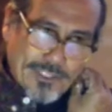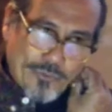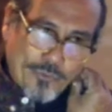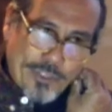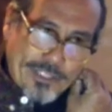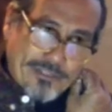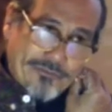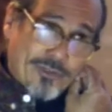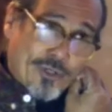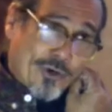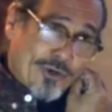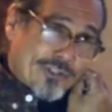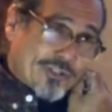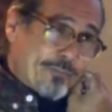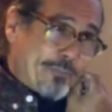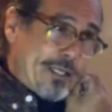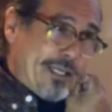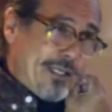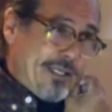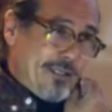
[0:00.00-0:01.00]
We'd of
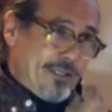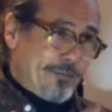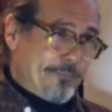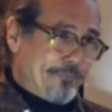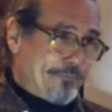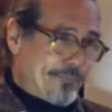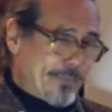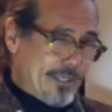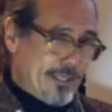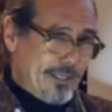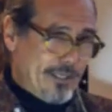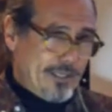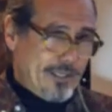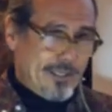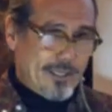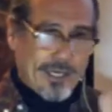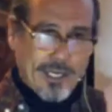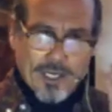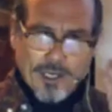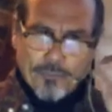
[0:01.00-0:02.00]
course be,
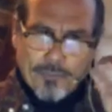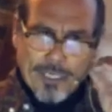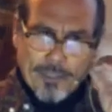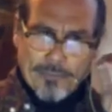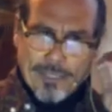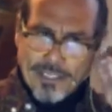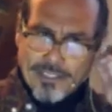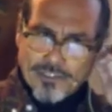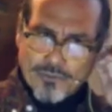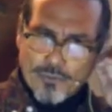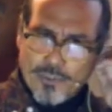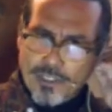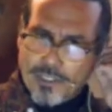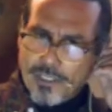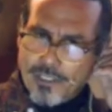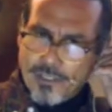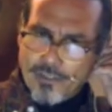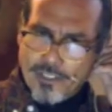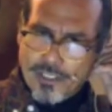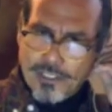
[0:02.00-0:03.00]
I hope my mic's
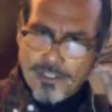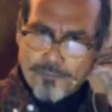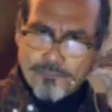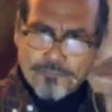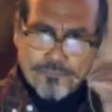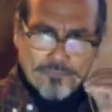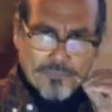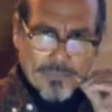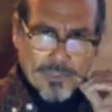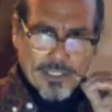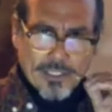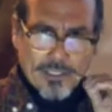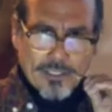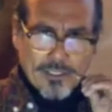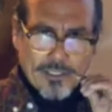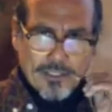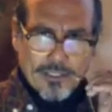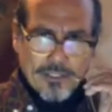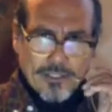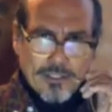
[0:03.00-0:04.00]
working okay.